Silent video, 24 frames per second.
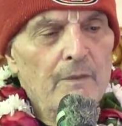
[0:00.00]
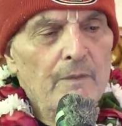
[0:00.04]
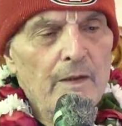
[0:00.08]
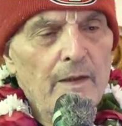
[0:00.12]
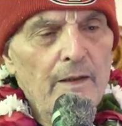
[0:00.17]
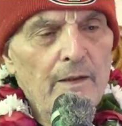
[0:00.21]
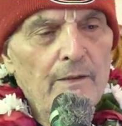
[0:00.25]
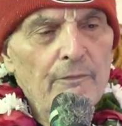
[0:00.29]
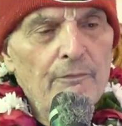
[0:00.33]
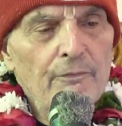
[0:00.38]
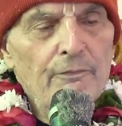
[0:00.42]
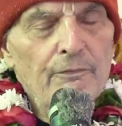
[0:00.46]

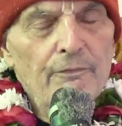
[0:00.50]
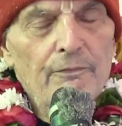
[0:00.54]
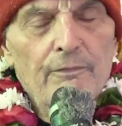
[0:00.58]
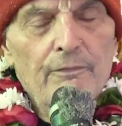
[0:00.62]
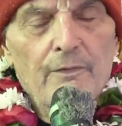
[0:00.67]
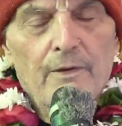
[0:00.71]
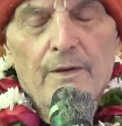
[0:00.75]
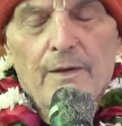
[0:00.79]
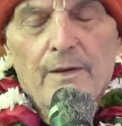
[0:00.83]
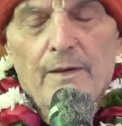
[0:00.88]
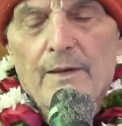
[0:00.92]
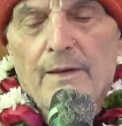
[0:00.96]
if
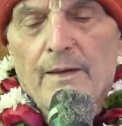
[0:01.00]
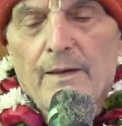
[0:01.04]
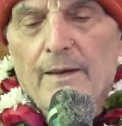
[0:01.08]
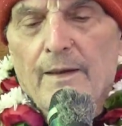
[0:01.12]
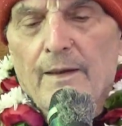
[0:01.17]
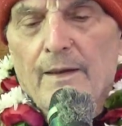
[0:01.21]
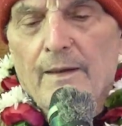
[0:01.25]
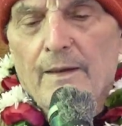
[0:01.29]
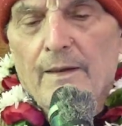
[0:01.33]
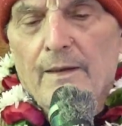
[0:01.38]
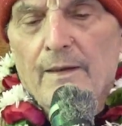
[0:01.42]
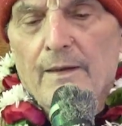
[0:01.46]

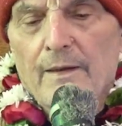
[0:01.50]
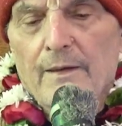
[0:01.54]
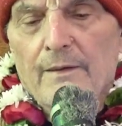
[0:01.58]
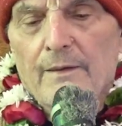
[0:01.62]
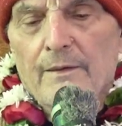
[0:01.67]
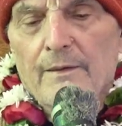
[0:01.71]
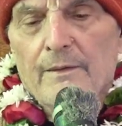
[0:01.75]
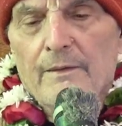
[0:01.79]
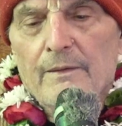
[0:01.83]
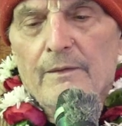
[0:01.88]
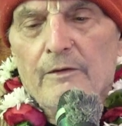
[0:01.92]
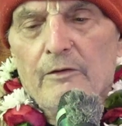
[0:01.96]

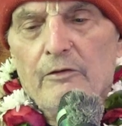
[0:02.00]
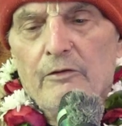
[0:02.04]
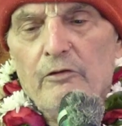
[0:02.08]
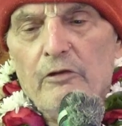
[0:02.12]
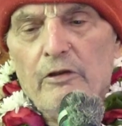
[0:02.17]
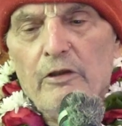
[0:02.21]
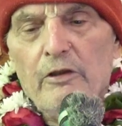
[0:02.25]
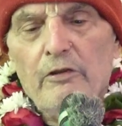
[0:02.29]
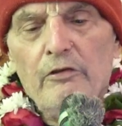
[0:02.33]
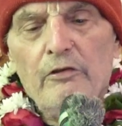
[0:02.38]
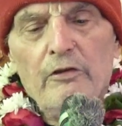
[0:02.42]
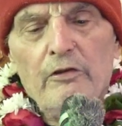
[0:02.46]

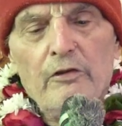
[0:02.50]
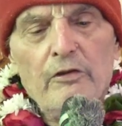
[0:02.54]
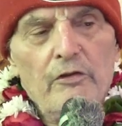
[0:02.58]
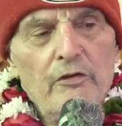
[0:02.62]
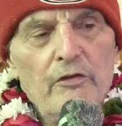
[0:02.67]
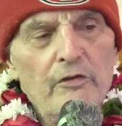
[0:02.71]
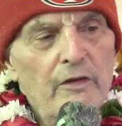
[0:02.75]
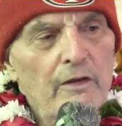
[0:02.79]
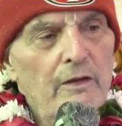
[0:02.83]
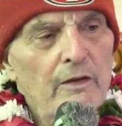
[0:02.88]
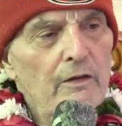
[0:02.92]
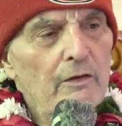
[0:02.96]

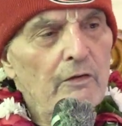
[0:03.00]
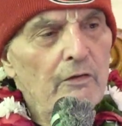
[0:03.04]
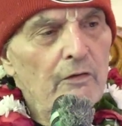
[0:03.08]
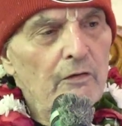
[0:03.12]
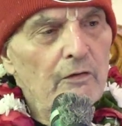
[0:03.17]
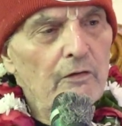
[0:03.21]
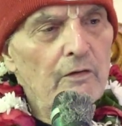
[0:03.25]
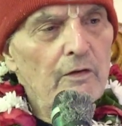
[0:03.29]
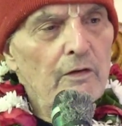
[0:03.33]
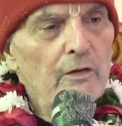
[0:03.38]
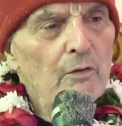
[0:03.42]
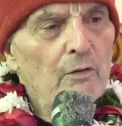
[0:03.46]
Jesus
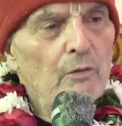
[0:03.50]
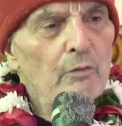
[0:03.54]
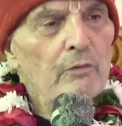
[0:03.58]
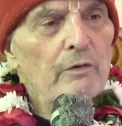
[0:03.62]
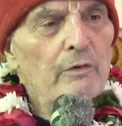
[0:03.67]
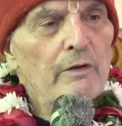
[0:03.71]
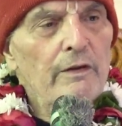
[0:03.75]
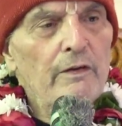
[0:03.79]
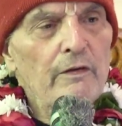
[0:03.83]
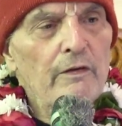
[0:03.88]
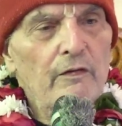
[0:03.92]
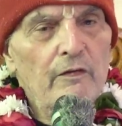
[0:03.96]
is the
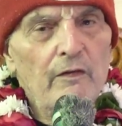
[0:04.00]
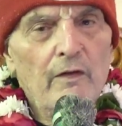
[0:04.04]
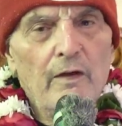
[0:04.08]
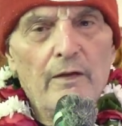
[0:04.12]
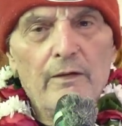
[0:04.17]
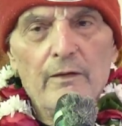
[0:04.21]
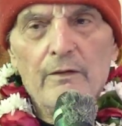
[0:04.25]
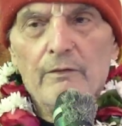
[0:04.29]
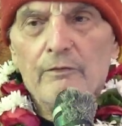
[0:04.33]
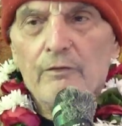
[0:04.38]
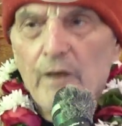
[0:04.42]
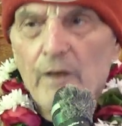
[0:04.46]
only
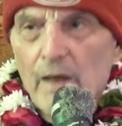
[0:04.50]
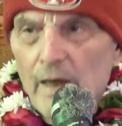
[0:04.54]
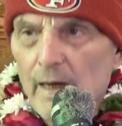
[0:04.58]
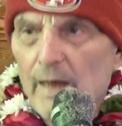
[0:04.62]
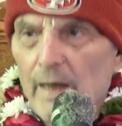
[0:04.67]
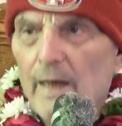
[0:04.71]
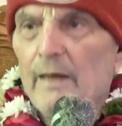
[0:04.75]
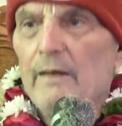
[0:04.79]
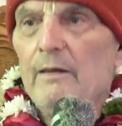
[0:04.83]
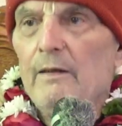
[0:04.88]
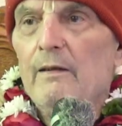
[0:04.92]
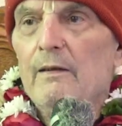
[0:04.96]
Son of
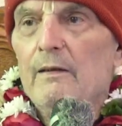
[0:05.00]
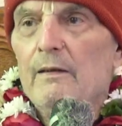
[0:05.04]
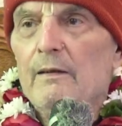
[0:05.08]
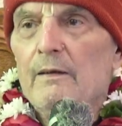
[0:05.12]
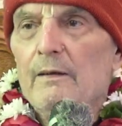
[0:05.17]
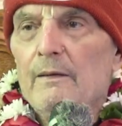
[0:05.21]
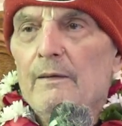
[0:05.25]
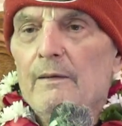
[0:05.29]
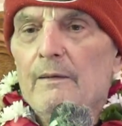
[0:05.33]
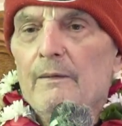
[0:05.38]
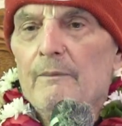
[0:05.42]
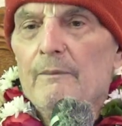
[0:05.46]
God,
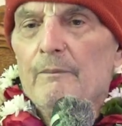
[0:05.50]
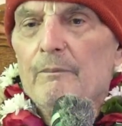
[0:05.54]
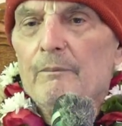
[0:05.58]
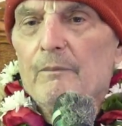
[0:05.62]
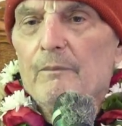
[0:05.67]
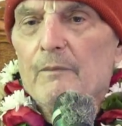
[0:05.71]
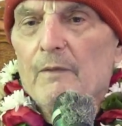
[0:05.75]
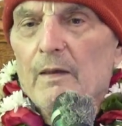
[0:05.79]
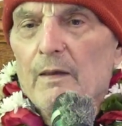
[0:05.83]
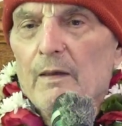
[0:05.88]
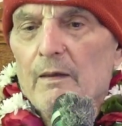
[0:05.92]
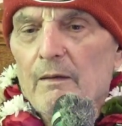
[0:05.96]

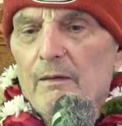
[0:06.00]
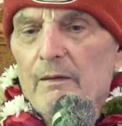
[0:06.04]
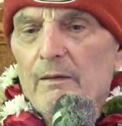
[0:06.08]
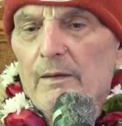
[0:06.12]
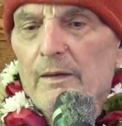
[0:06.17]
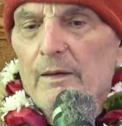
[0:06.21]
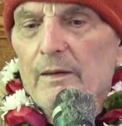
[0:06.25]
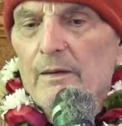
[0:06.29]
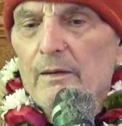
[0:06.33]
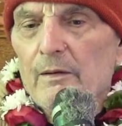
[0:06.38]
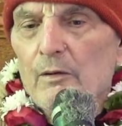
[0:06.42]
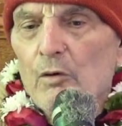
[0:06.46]

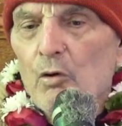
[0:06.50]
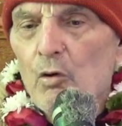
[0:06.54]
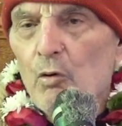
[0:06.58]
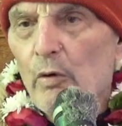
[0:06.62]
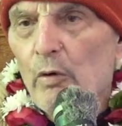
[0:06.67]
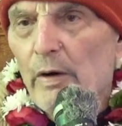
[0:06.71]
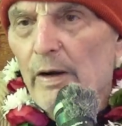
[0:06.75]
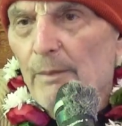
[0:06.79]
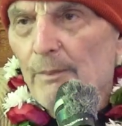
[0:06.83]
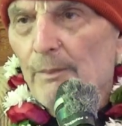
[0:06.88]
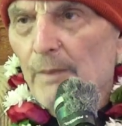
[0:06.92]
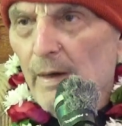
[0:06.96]
then
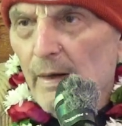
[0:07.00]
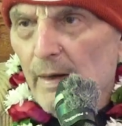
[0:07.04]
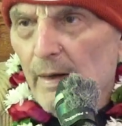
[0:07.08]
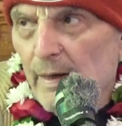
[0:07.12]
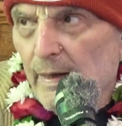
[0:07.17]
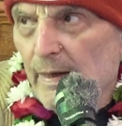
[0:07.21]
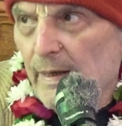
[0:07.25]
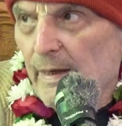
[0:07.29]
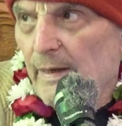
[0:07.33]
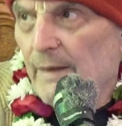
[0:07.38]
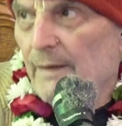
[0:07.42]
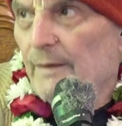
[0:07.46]
who am
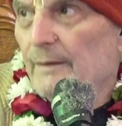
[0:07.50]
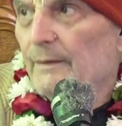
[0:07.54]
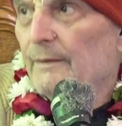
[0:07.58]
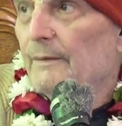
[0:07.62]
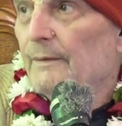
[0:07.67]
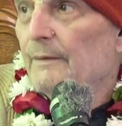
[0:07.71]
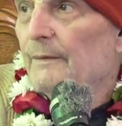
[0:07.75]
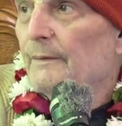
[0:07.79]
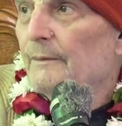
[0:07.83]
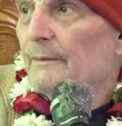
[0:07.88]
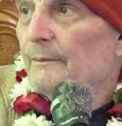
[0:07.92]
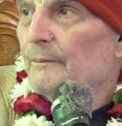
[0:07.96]
I?
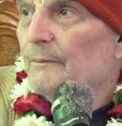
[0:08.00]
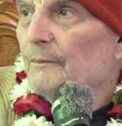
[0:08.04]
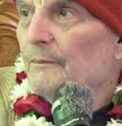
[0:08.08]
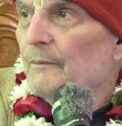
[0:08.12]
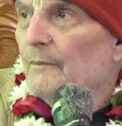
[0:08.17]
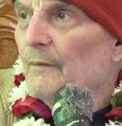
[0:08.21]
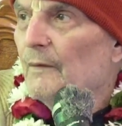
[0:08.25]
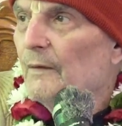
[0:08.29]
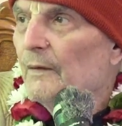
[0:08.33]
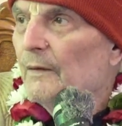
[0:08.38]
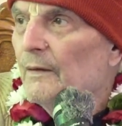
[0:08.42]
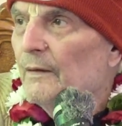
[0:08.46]

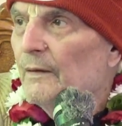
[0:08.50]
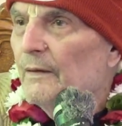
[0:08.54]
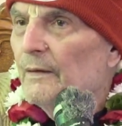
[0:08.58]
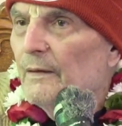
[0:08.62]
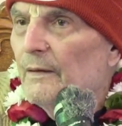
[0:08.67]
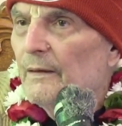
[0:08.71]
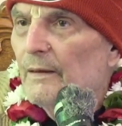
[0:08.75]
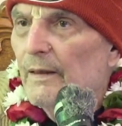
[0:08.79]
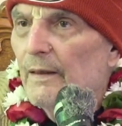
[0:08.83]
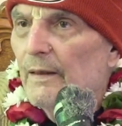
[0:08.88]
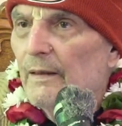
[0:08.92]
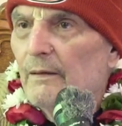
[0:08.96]

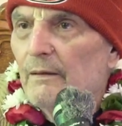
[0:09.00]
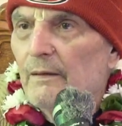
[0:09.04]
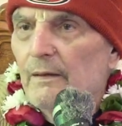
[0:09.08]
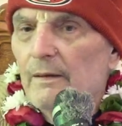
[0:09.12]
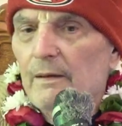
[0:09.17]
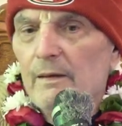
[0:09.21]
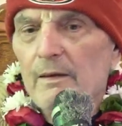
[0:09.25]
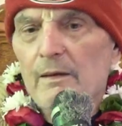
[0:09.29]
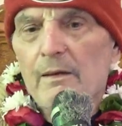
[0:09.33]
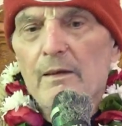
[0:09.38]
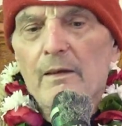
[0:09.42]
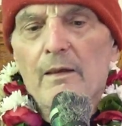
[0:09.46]
And
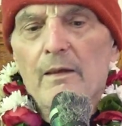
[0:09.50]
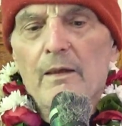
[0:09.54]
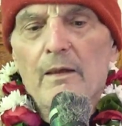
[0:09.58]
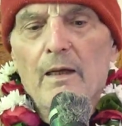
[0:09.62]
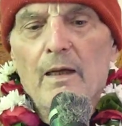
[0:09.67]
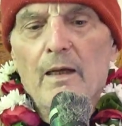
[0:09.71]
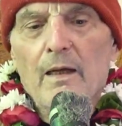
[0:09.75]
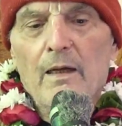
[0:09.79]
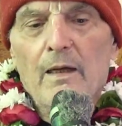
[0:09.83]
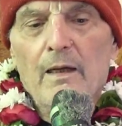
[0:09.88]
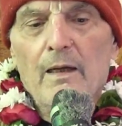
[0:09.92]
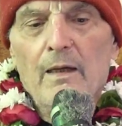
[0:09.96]
then
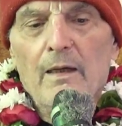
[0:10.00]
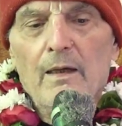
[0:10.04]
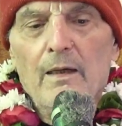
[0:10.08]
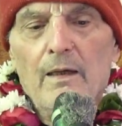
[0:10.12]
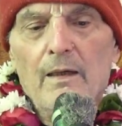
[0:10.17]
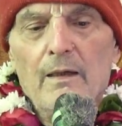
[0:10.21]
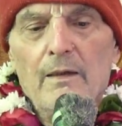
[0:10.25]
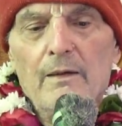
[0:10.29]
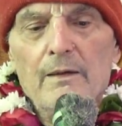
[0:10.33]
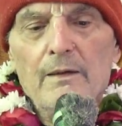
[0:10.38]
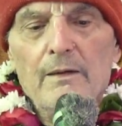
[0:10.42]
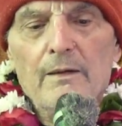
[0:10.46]

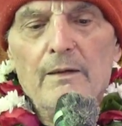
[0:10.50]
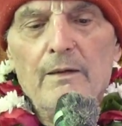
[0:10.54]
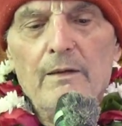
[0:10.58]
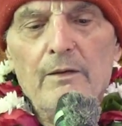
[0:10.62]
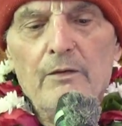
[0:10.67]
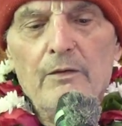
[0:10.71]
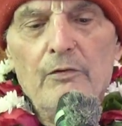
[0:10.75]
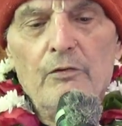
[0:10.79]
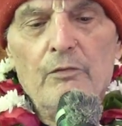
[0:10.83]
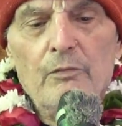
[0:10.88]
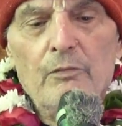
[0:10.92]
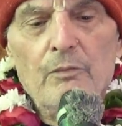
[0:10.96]
uh,
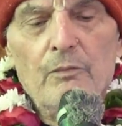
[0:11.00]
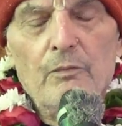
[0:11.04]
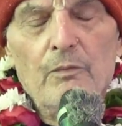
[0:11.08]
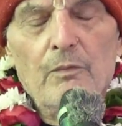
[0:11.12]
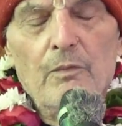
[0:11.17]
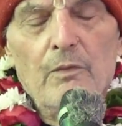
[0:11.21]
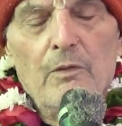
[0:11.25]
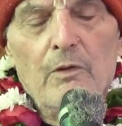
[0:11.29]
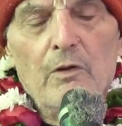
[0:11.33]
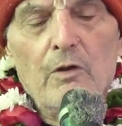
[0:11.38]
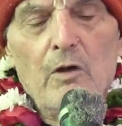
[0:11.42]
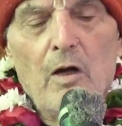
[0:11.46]
this
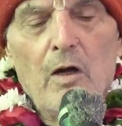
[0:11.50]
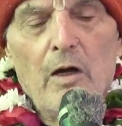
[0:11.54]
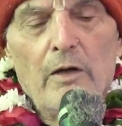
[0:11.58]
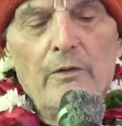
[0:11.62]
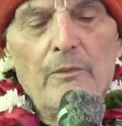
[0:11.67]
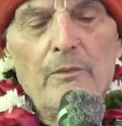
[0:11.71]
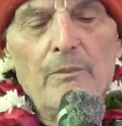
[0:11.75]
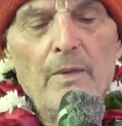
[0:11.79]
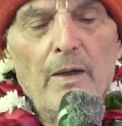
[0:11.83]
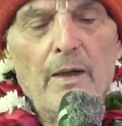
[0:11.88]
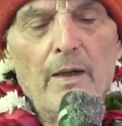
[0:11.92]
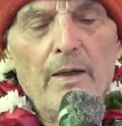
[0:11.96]

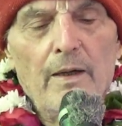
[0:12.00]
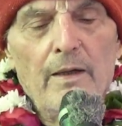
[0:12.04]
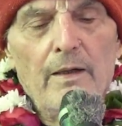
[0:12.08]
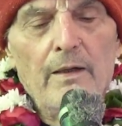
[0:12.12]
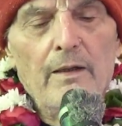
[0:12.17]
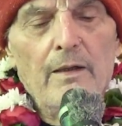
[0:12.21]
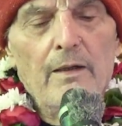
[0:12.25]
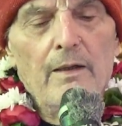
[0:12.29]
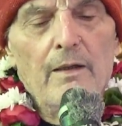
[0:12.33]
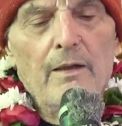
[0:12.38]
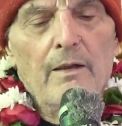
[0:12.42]
caught my